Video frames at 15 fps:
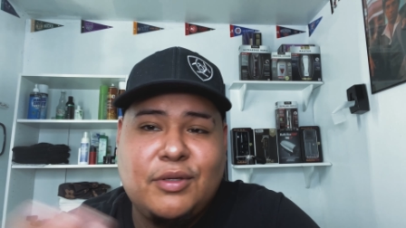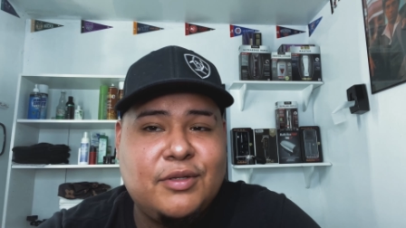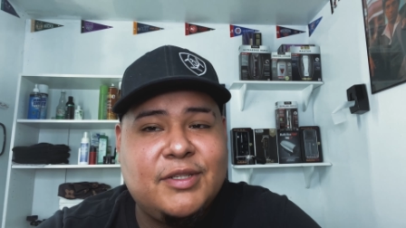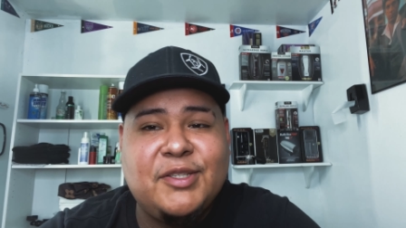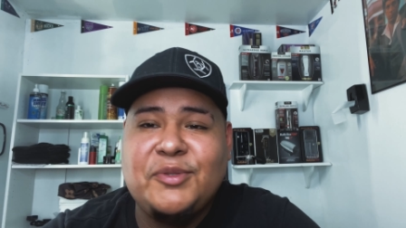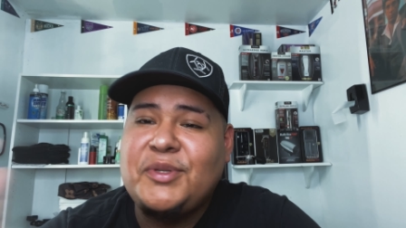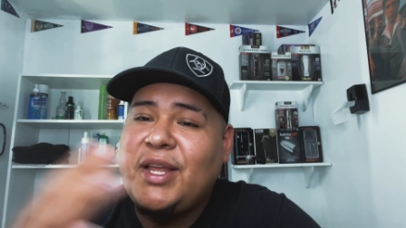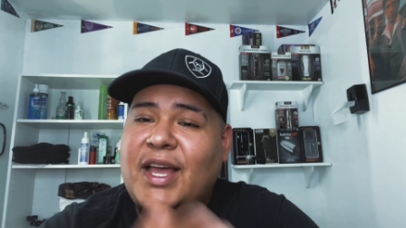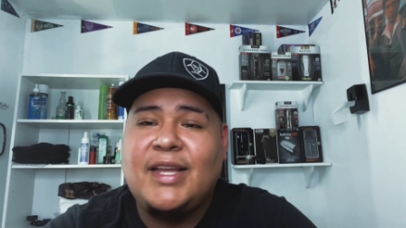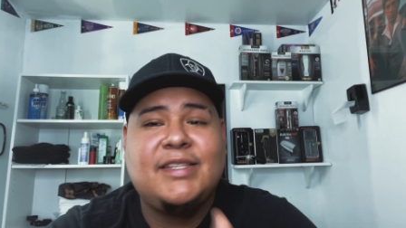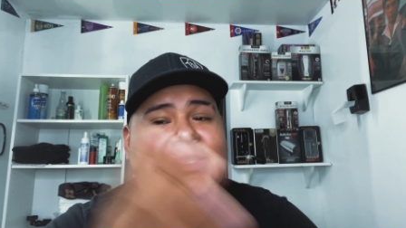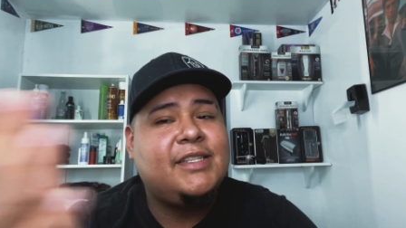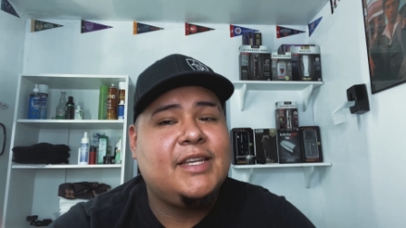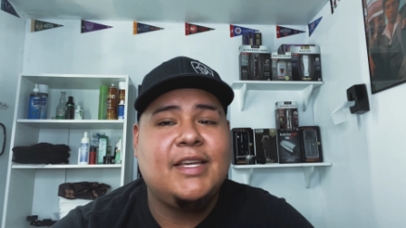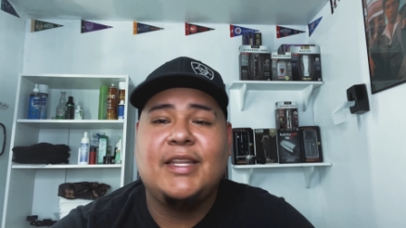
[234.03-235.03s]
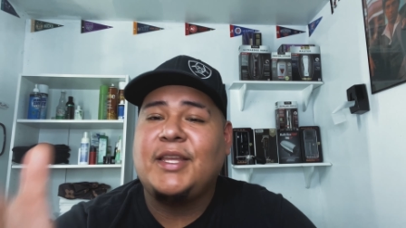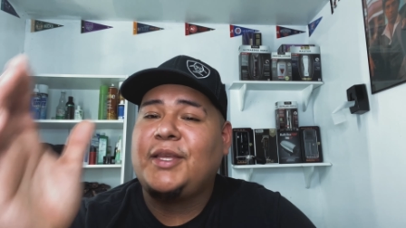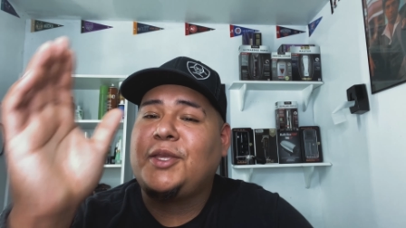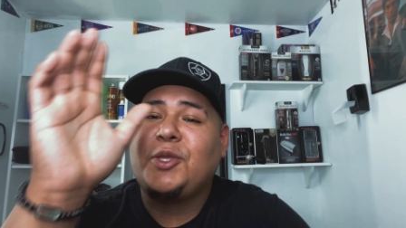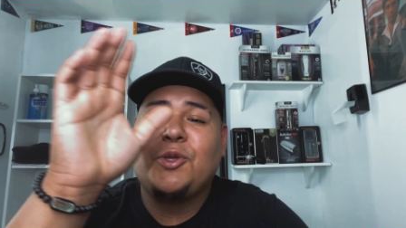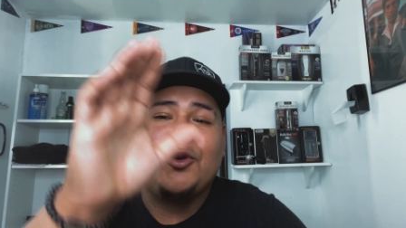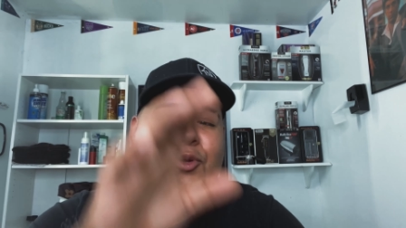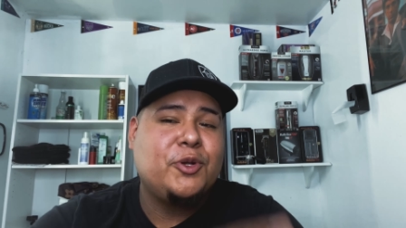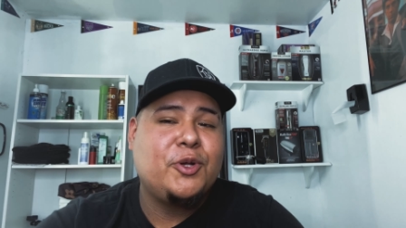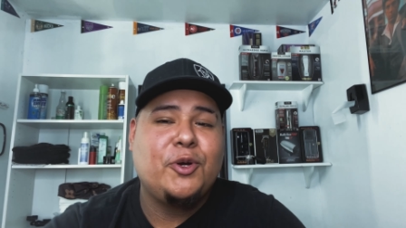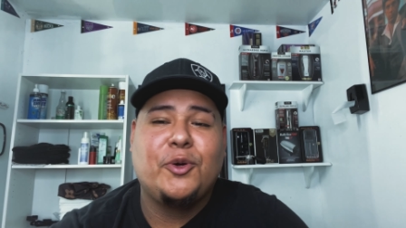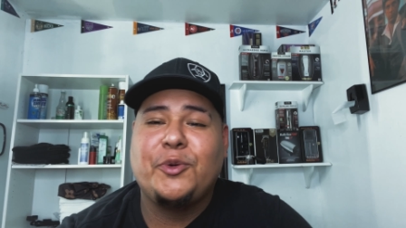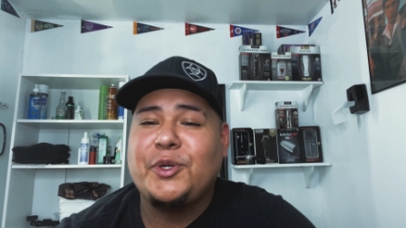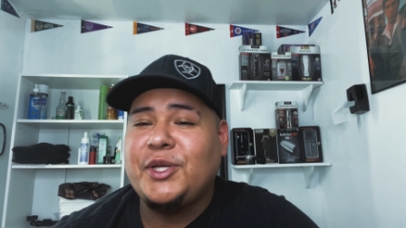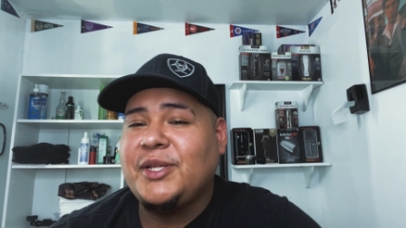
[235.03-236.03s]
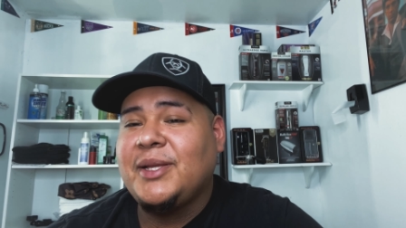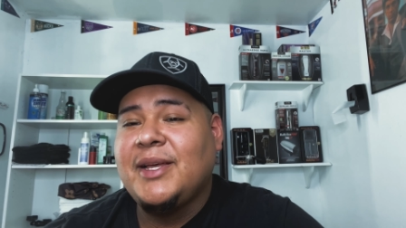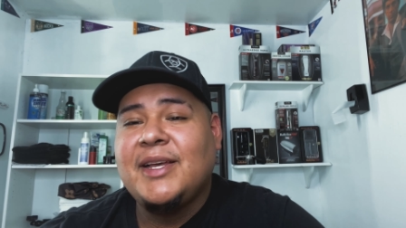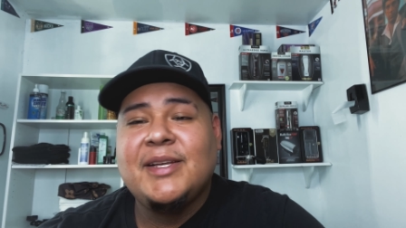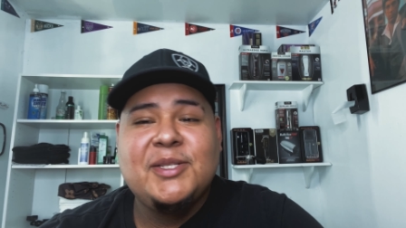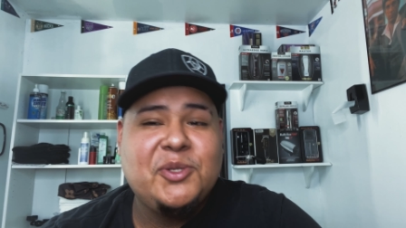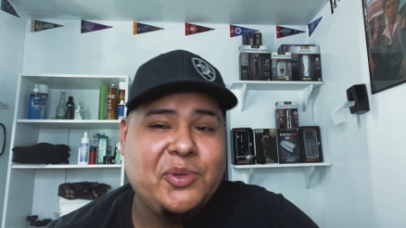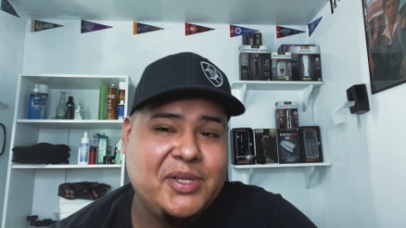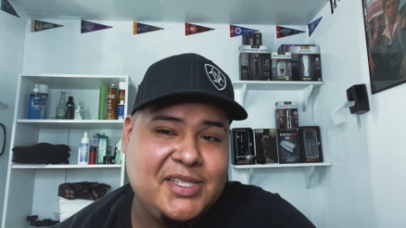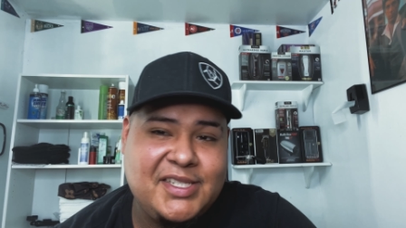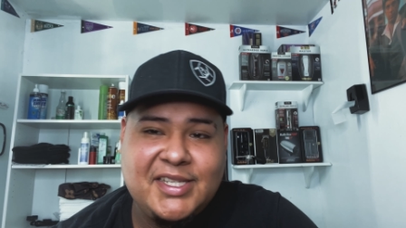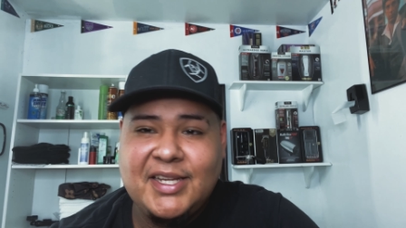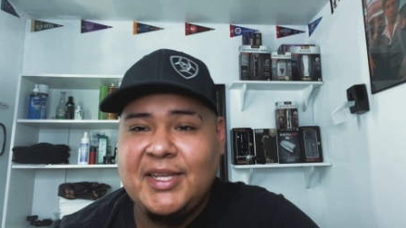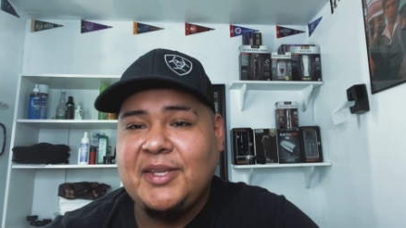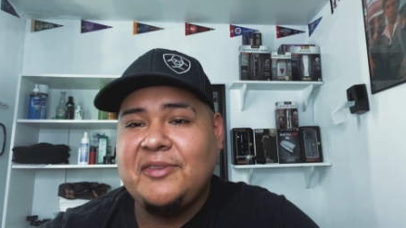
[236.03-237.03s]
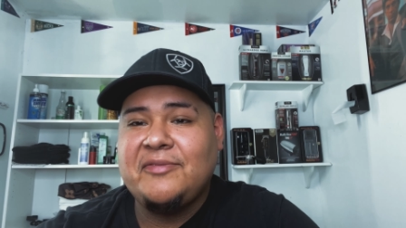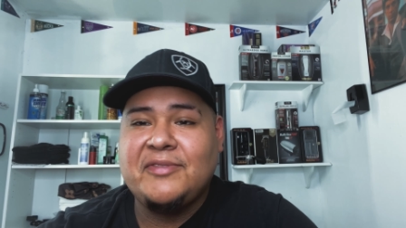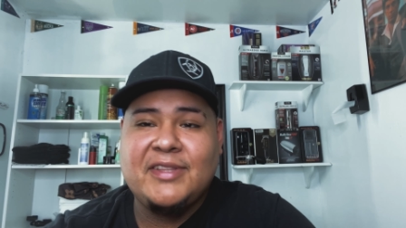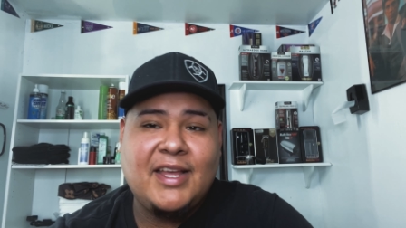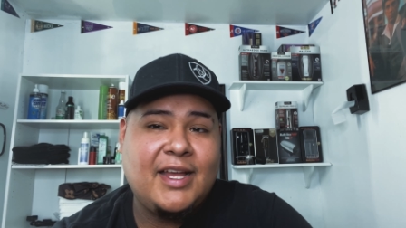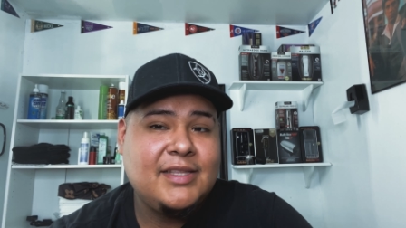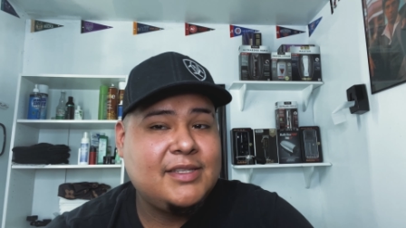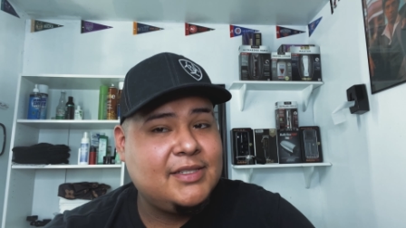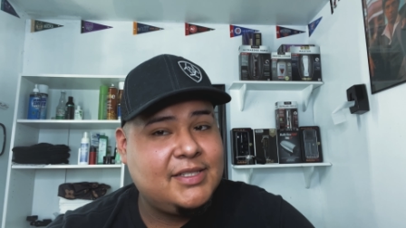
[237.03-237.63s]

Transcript: you're not cheating. You're going to achieve, not to